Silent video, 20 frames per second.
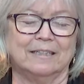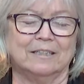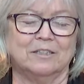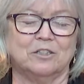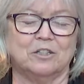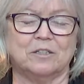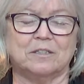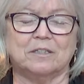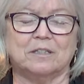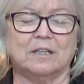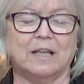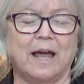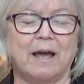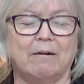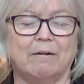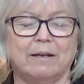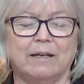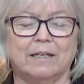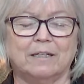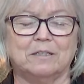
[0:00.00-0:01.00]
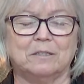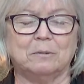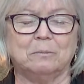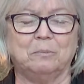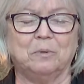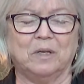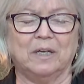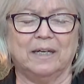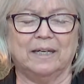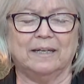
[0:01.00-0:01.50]
just allowing it to
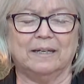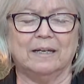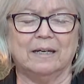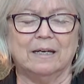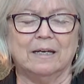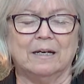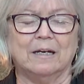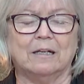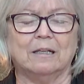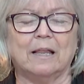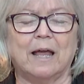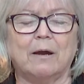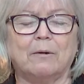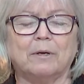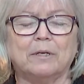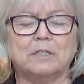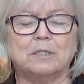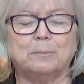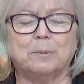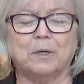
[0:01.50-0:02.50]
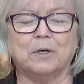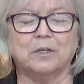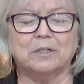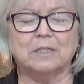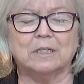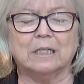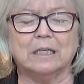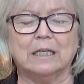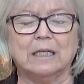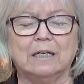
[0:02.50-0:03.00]
be, allowing Spirit
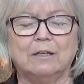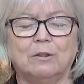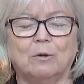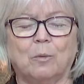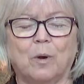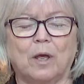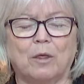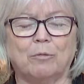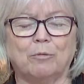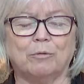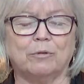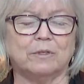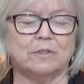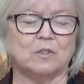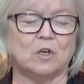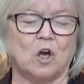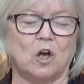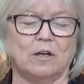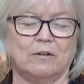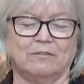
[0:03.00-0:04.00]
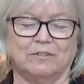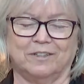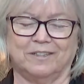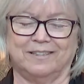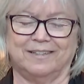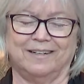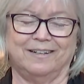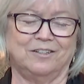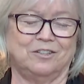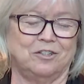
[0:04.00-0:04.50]
to lead the way through this
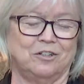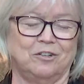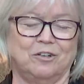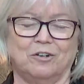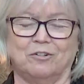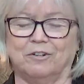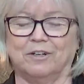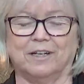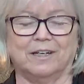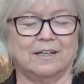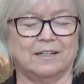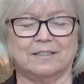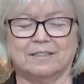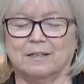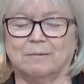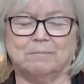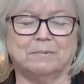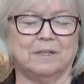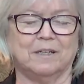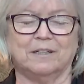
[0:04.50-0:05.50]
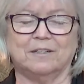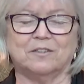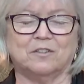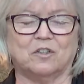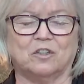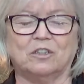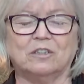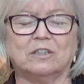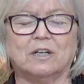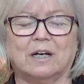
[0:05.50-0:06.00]
conversation, knowing and accepting it is
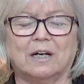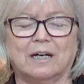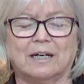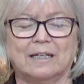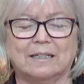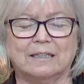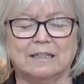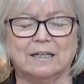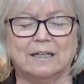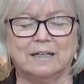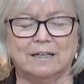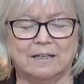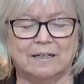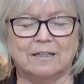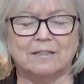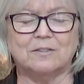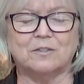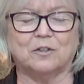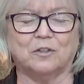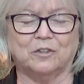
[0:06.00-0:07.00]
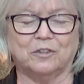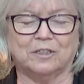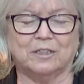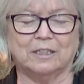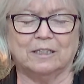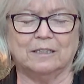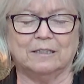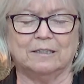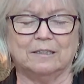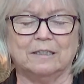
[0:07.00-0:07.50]
all God, it is all
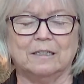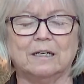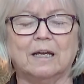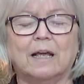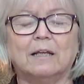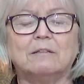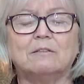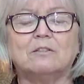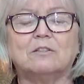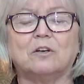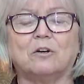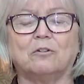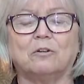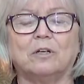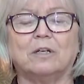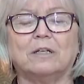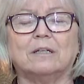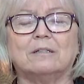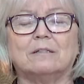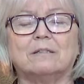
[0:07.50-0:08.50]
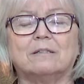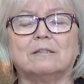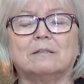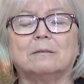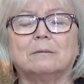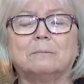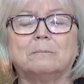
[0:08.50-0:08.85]
good, and so it is.